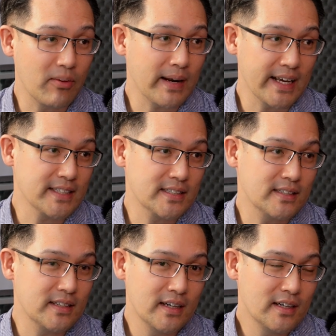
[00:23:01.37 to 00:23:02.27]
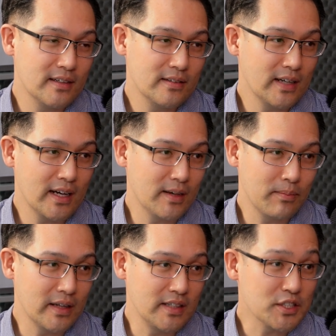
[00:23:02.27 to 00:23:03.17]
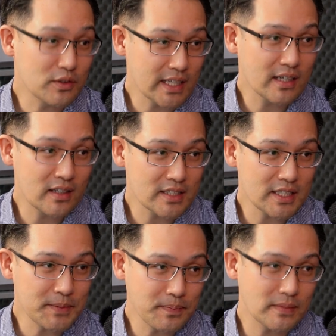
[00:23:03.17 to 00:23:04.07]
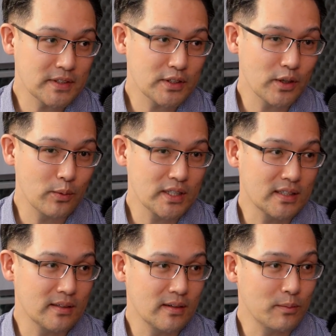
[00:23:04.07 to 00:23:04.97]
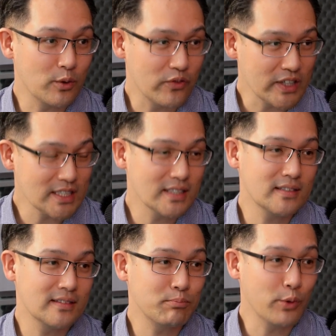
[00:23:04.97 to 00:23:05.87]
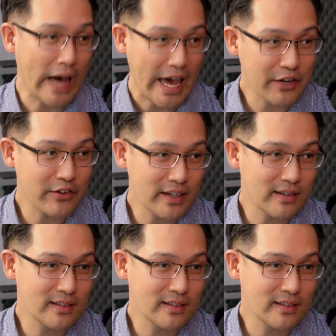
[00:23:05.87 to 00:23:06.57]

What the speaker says: replaced by digital technology. So which is a lot more efficient, more accurate,